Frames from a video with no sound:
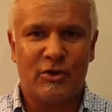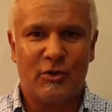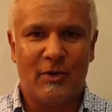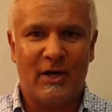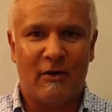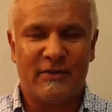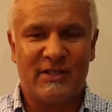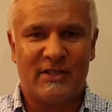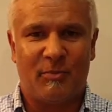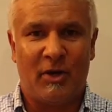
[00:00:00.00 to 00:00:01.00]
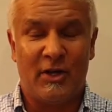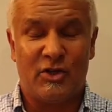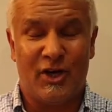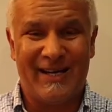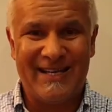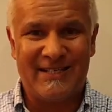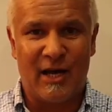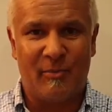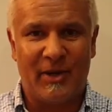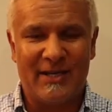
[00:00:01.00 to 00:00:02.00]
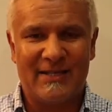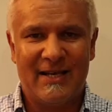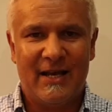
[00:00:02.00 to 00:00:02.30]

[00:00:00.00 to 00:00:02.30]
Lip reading: to obviously supply Chinese companies